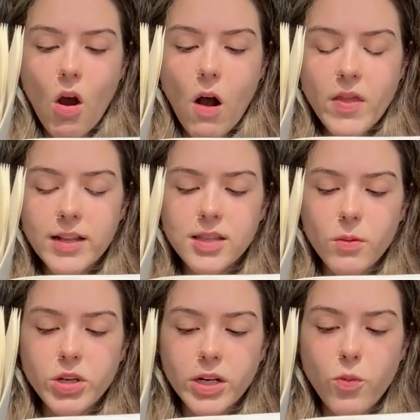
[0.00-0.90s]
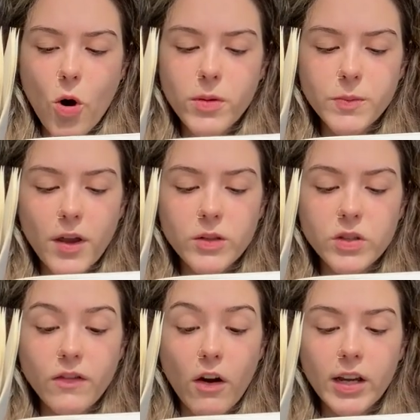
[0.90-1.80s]
On that subject, poor Miss Bates
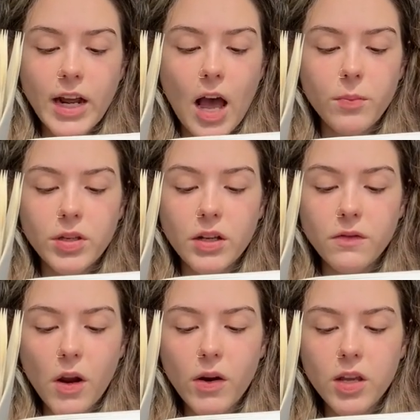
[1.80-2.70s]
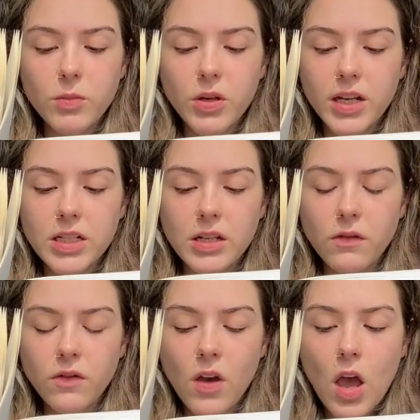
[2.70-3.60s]
was very unhappy and very communicative.